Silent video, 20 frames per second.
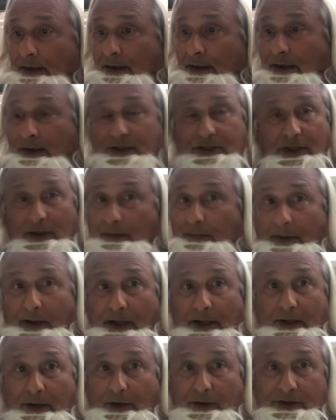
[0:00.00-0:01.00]
I said, but I
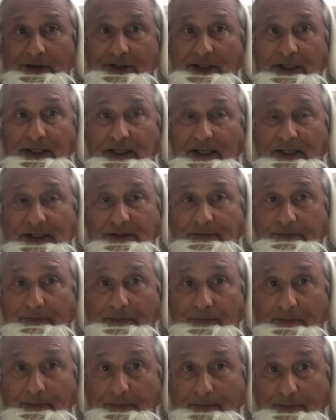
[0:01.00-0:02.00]
can't see these
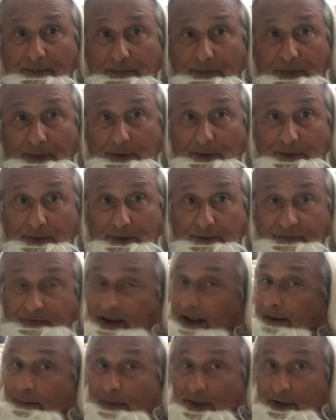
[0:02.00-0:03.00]

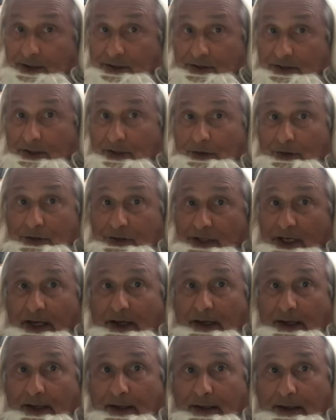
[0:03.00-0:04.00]
families that you say are
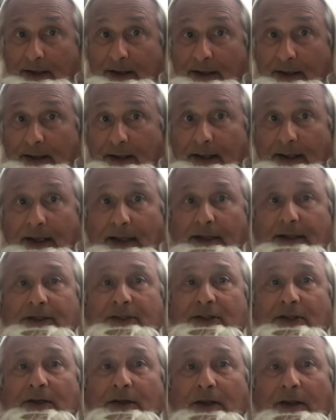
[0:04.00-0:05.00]
here. And they
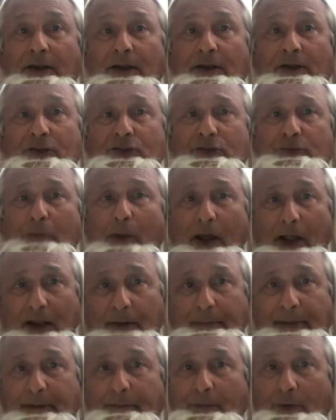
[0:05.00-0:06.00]
said, smile a
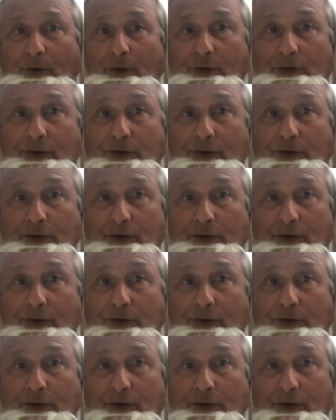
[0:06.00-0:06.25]
bit more.